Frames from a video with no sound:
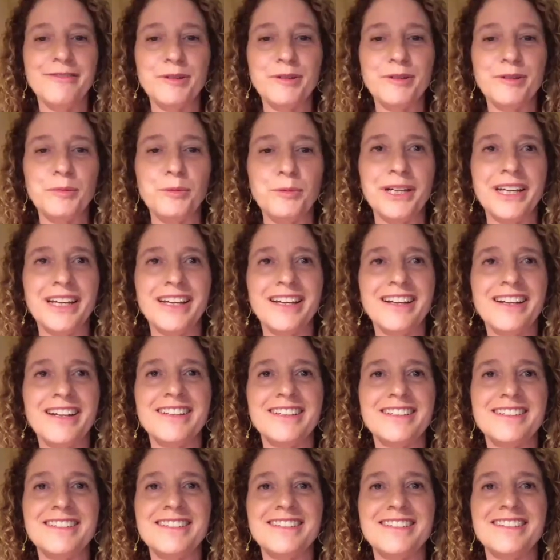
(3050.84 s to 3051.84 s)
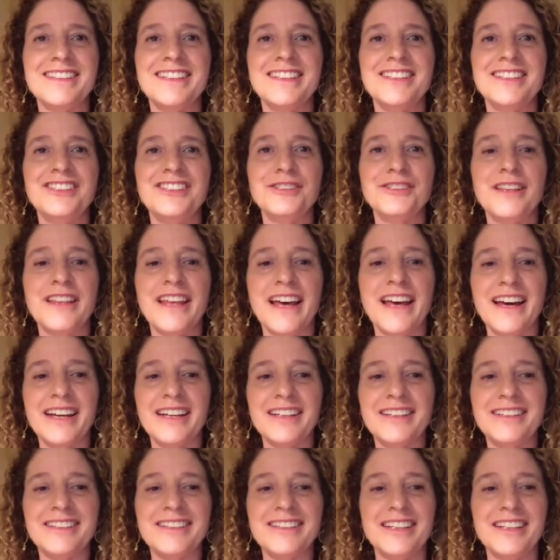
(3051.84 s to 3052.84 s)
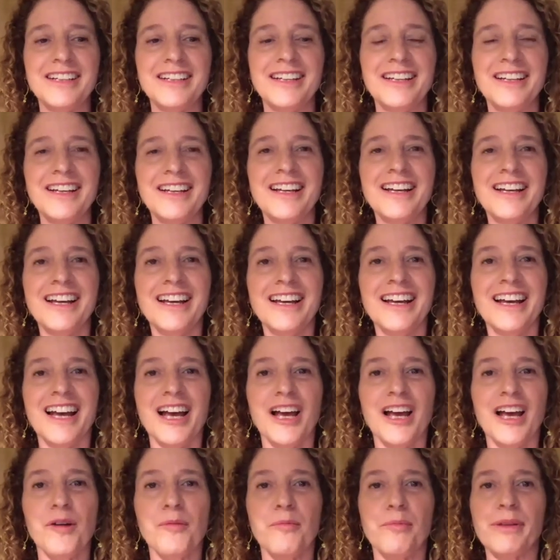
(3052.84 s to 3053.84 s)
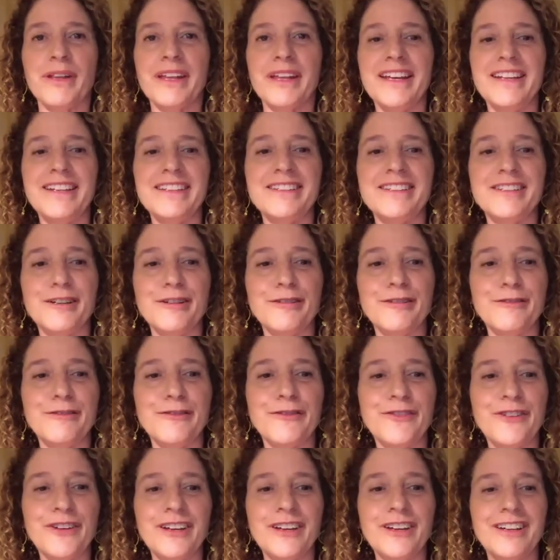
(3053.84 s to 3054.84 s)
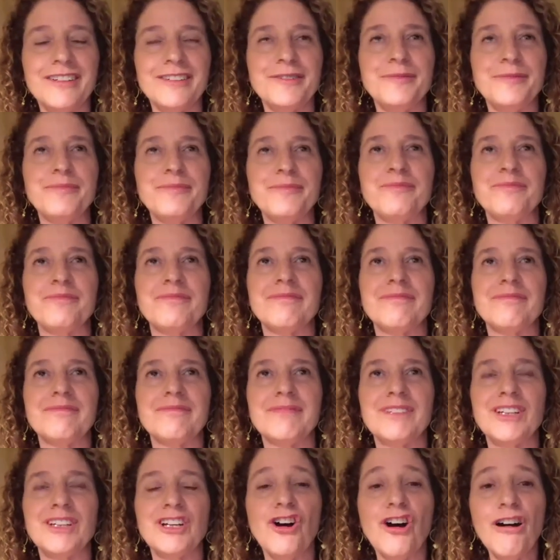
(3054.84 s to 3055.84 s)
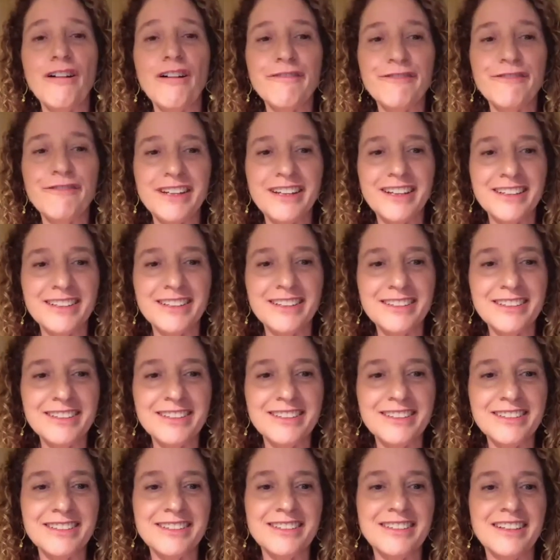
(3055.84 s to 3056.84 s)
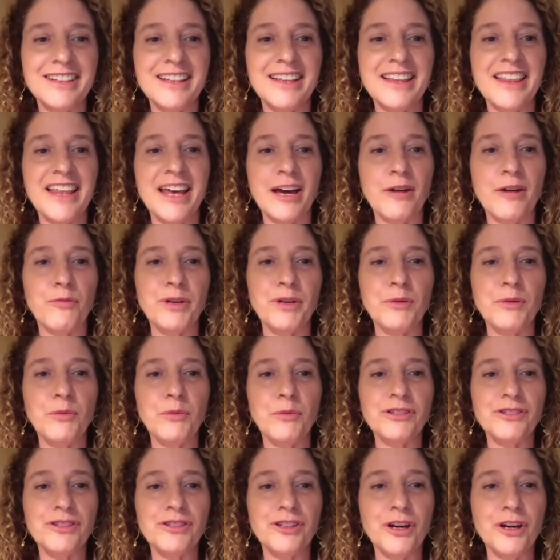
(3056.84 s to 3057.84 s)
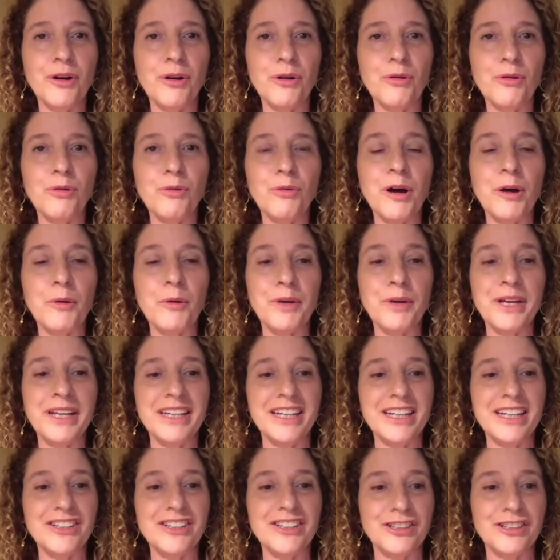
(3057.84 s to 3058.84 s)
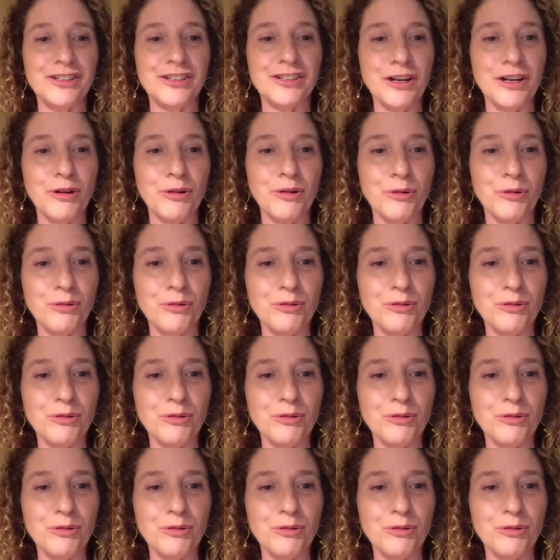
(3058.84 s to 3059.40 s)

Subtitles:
bringing us into that place of confidence that we will know what we need to know.